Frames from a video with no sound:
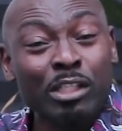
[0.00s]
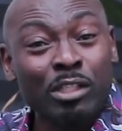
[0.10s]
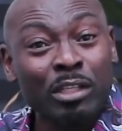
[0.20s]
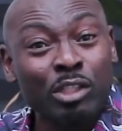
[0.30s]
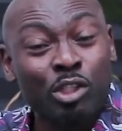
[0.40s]

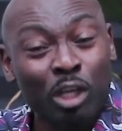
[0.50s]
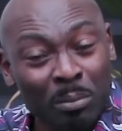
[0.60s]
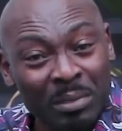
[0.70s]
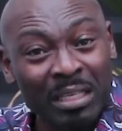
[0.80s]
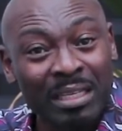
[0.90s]
Eastern
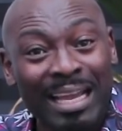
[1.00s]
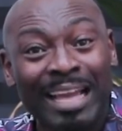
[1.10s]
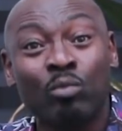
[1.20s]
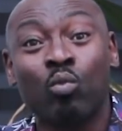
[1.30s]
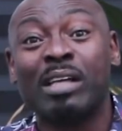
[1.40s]
Germany
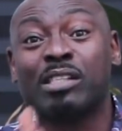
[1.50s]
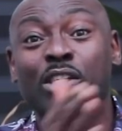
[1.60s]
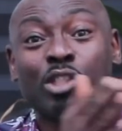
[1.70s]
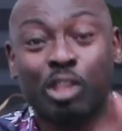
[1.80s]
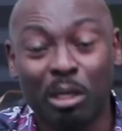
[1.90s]
and
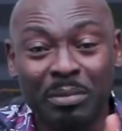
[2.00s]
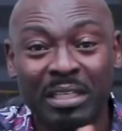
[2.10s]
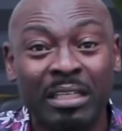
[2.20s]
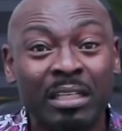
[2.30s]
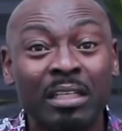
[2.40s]
Western
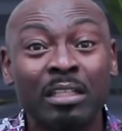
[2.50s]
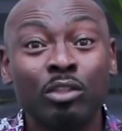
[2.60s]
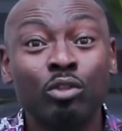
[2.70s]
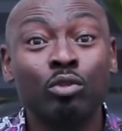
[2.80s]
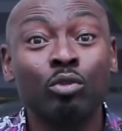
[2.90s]
Germany
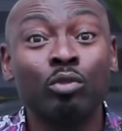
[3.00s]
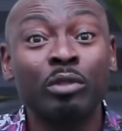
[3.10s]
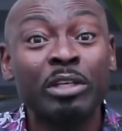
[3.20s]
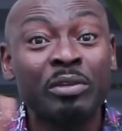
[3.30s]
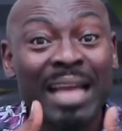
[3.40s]

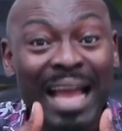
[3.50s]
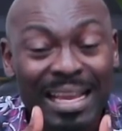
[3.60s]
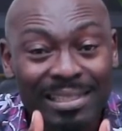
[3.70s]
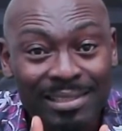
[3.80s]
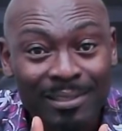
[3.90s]
to
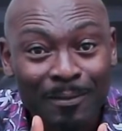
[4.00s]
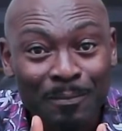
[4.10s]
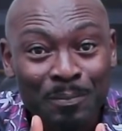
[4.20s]
reunite.